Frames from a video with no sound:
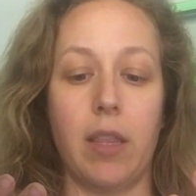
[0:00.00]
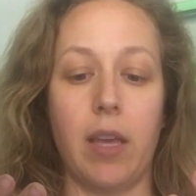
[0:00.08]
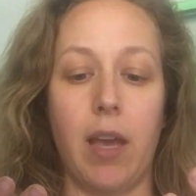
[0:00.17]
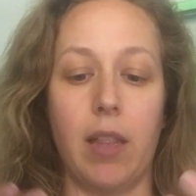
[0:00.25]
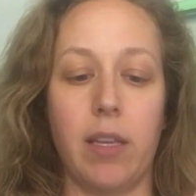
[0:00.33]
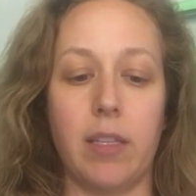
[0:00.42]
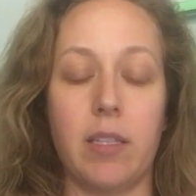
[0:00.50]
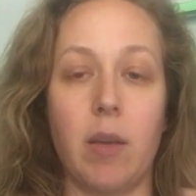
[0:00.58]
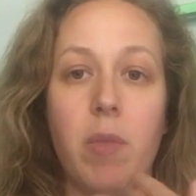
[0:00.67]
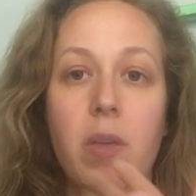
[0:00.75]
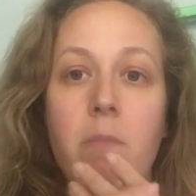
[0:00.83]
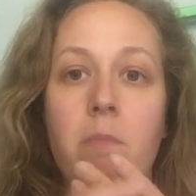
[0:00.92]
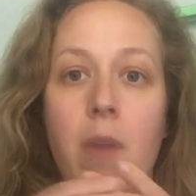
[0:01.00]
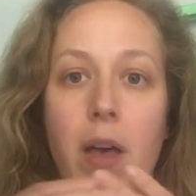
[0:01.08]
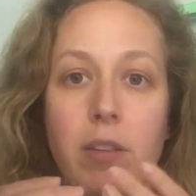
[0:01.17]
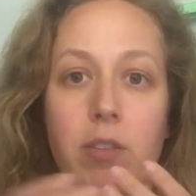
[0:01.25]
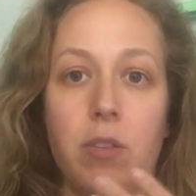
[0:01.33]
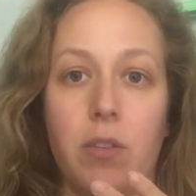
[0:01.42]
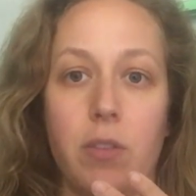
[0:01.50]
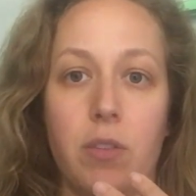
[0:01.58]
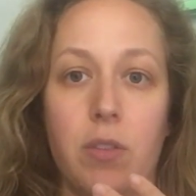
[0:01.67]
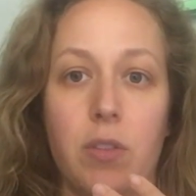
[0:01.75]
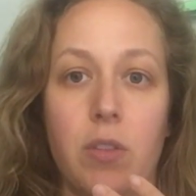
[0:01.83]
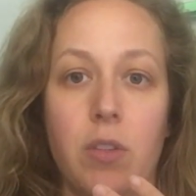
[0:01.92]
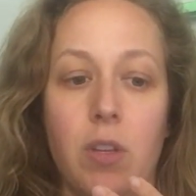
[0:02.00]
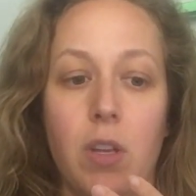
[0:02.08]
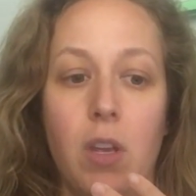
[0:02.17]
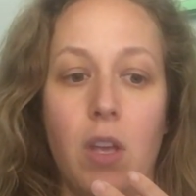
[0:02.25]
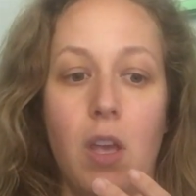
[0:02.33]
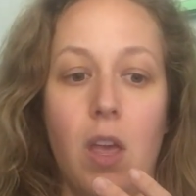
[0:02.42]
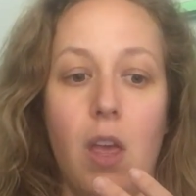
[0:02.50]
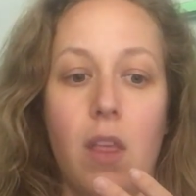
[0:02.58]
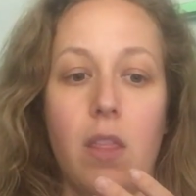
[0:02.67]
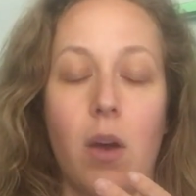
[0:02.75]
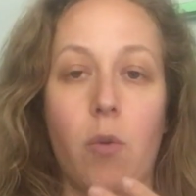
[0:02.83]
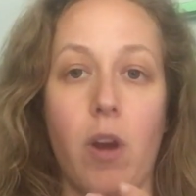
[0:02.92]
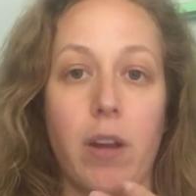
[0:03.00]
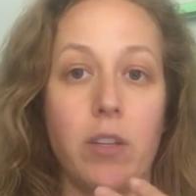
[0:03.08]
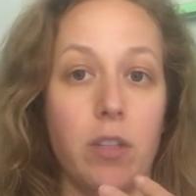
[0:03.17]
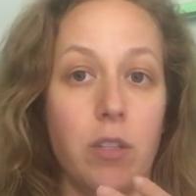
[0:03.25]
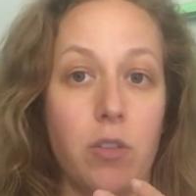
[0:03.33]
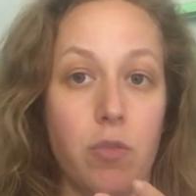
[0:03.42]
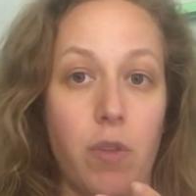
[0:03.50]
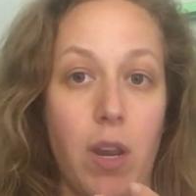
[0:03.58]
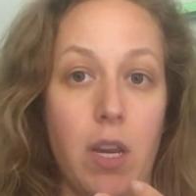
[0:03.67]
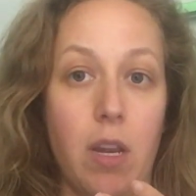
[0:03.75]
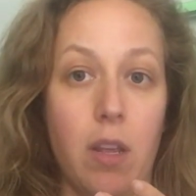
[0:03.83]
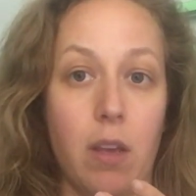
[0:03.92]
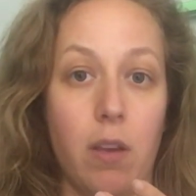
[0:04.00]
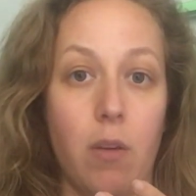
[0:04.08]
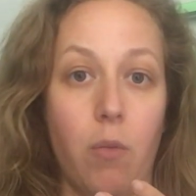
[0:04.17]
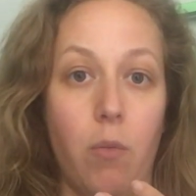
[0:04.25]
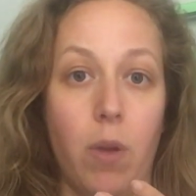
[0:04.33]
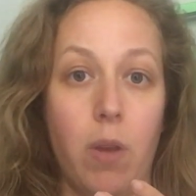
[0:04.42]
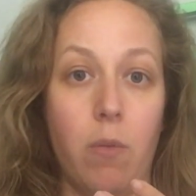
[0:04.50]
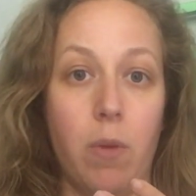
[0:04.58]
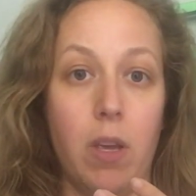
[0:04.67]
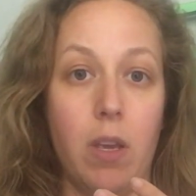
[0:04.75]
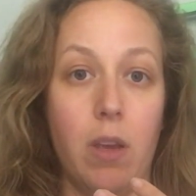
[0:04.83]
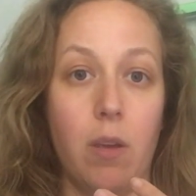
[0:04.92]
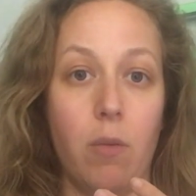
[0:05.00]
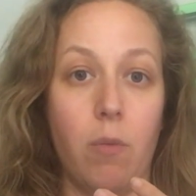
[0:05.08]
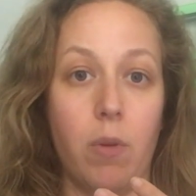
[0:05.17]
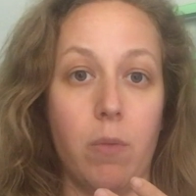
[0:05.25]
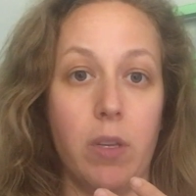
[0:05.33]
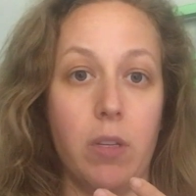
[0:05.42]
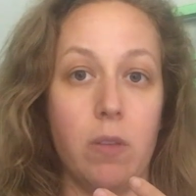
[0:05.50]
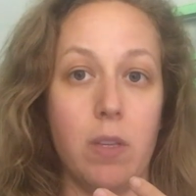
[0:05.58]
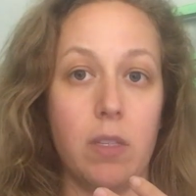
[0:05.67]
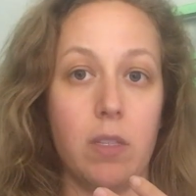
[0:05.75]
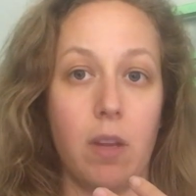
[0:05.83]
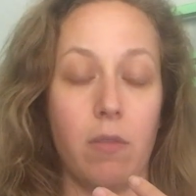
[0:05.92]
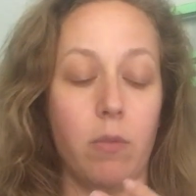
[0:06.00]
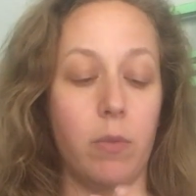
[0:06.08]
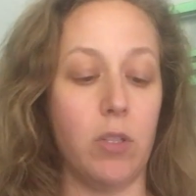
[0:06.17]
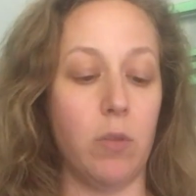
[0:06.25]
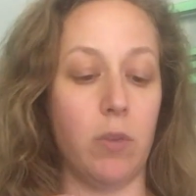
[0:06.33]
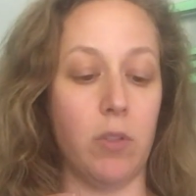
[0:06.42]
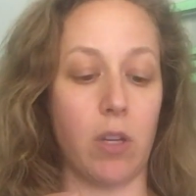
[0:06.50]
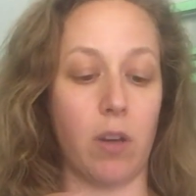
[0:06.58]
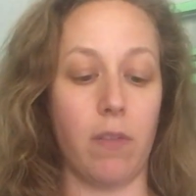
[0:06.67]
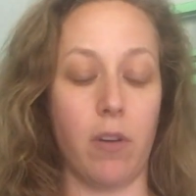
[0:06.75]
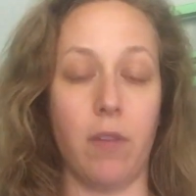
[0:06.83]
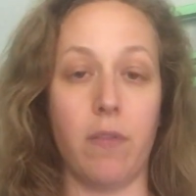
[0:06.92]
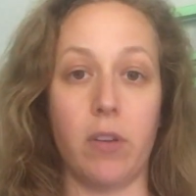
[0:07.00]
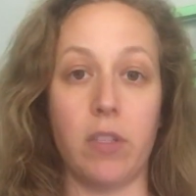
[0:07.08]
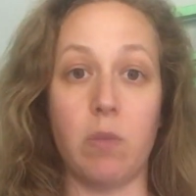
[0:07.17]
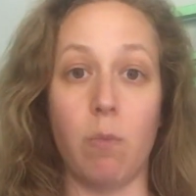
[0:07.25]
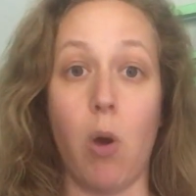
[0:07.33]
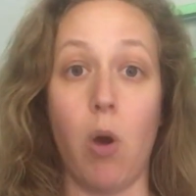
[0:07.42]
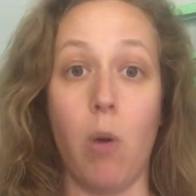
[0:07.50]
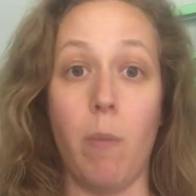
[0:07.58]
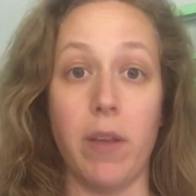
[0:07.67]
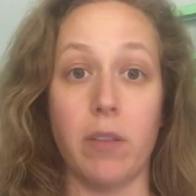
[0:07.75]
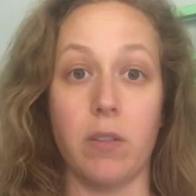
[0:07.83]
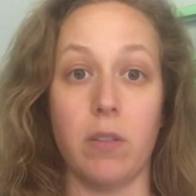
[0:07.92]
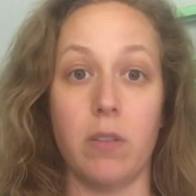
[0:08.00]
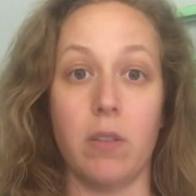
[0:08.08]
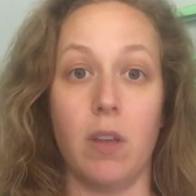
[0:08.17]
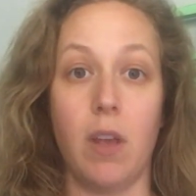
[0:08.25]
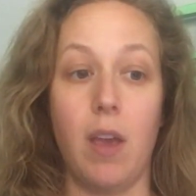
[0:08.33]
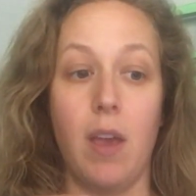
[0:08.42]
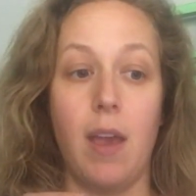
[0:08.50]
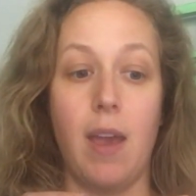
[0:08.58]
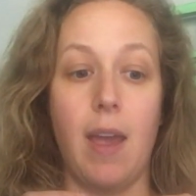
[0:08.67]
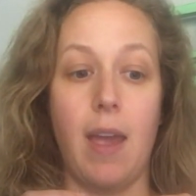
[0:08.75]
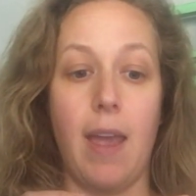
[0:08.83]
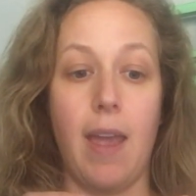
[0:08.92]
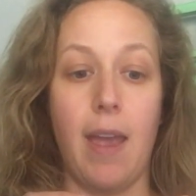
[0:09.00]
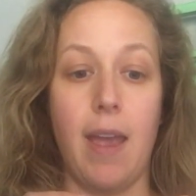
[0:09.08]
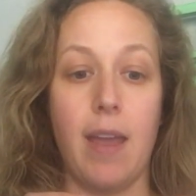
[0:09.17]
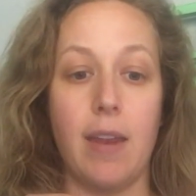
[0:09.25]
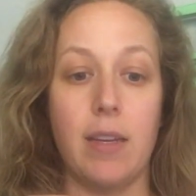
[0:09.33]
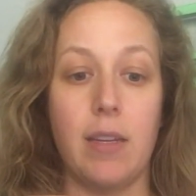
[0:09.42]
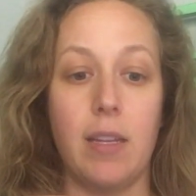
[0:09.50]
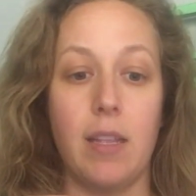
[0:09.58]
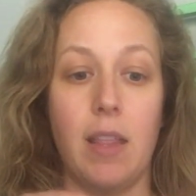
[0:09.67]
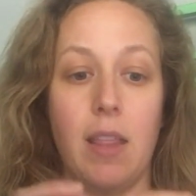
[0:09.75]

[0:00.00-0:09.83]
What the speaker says: that, some of the muscles that we're actually training when we do this stuff, when we do music, are very, very small muscles. And